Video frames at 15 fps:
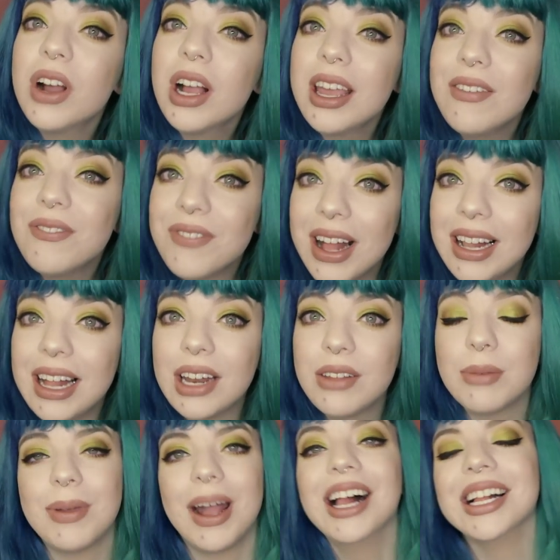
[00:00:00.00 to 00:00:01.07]
fucking fell out
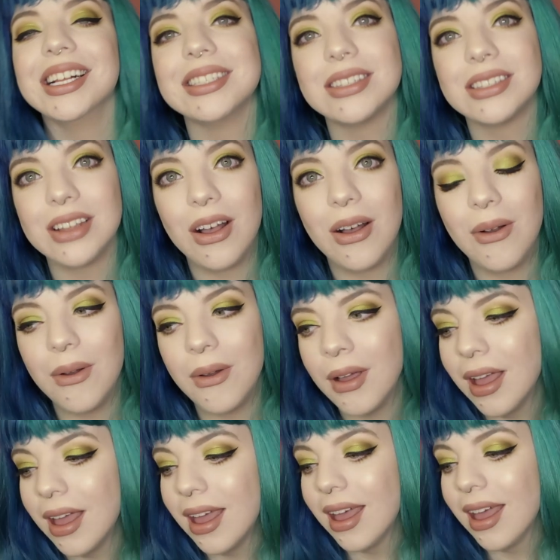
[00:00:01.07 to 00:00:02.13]
of the palette
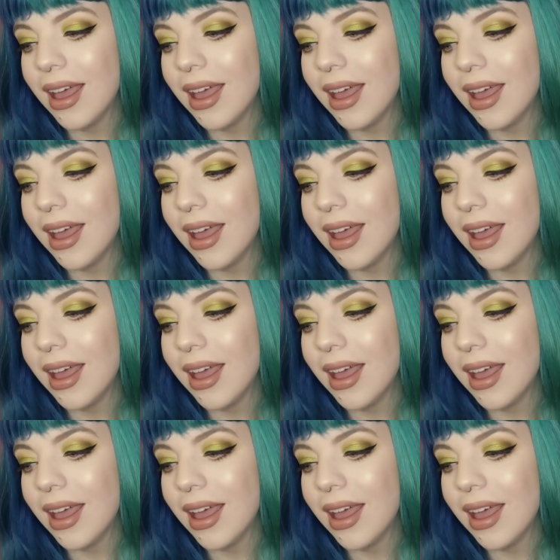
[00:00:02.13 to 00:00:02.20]
so